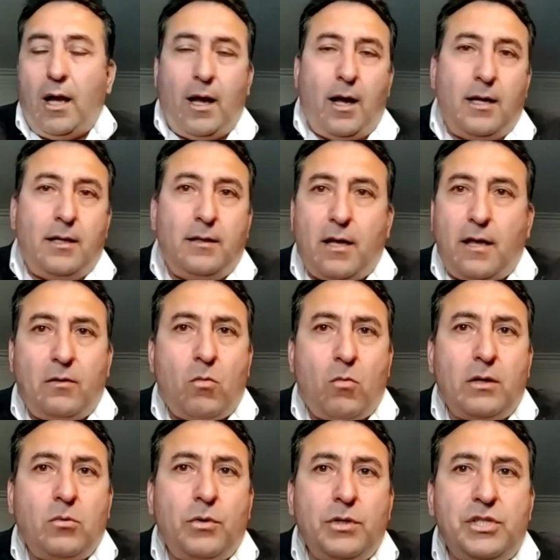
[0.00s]
And the other
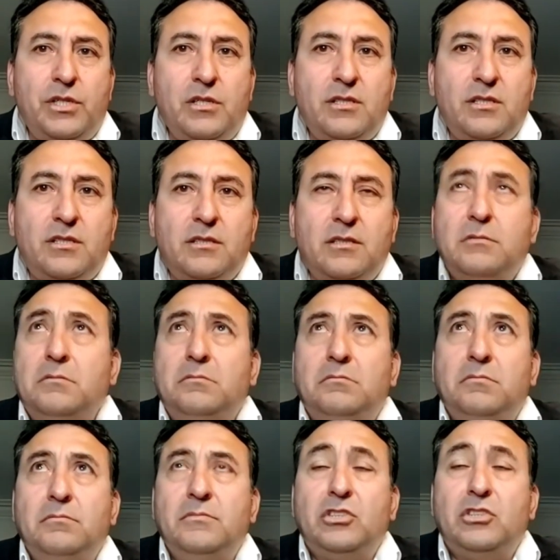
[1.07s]
one, which is
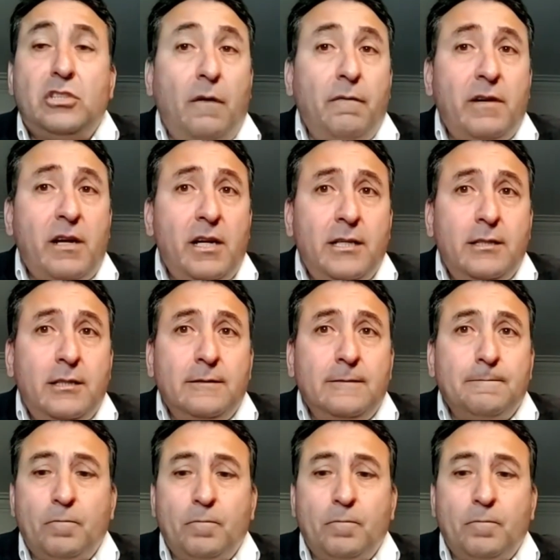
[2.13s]
sovereign,